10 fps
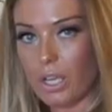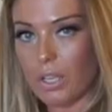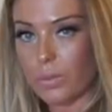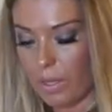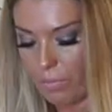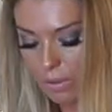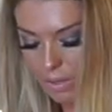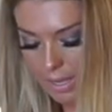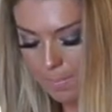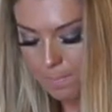and goes with
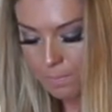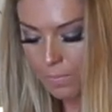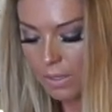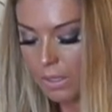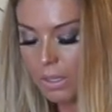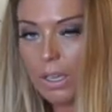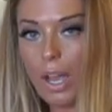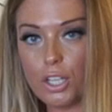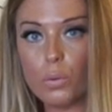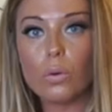everything.
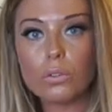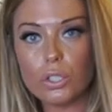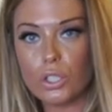And you wanted